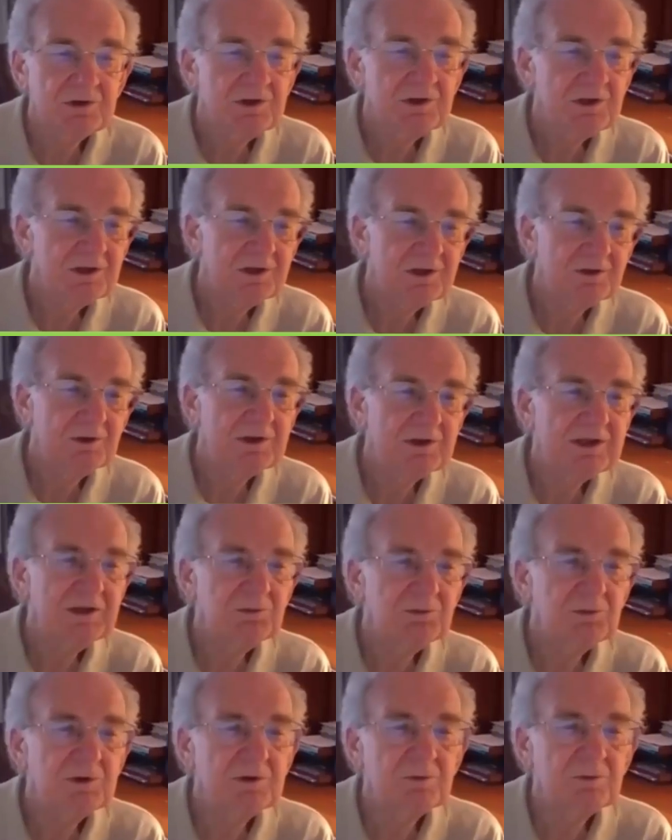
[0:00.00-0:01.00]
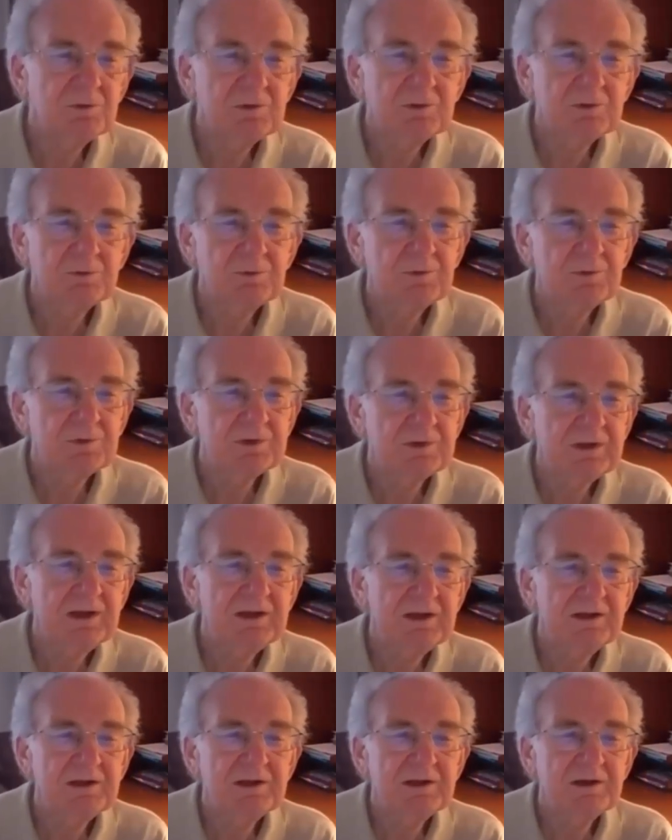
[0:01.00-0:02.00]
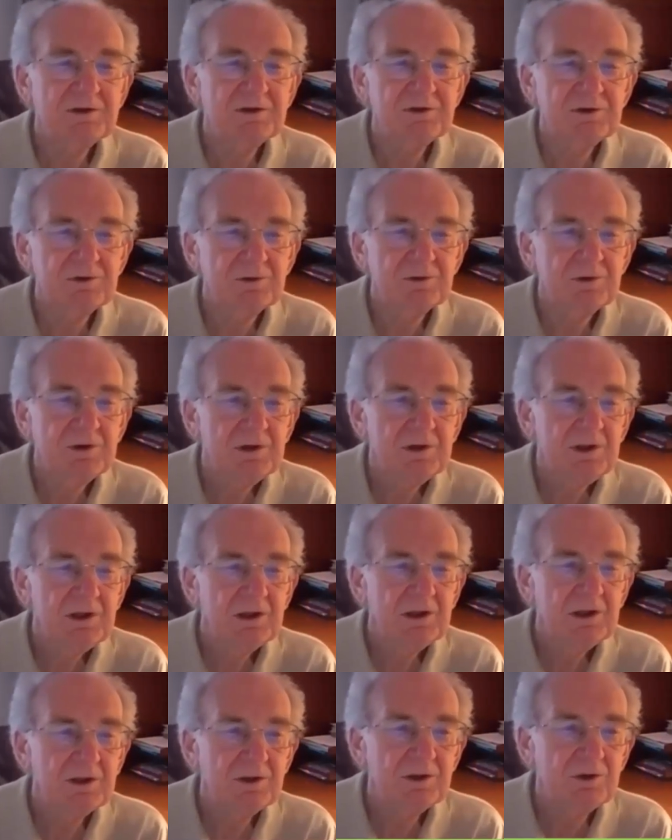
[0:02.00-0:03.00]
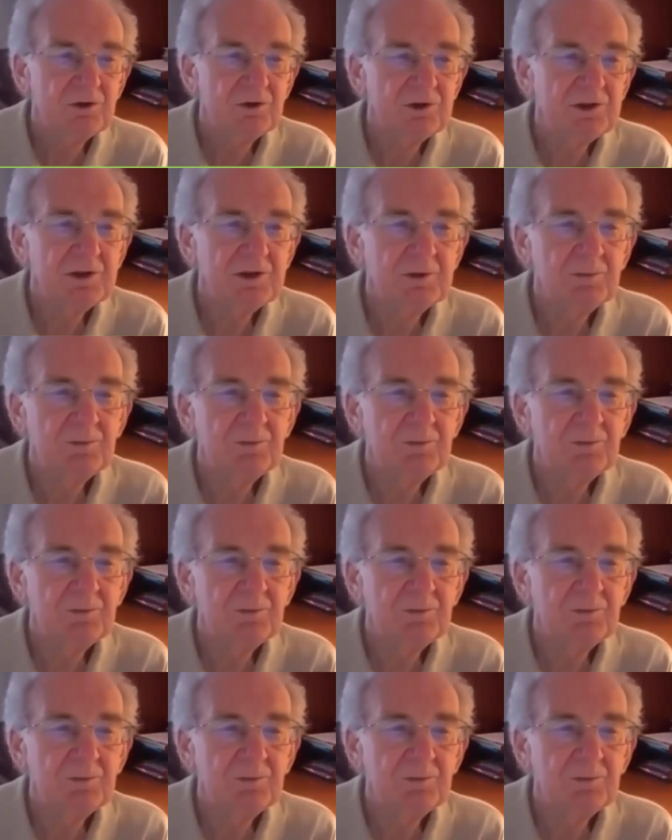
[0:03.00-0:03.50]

again, we're getting down to the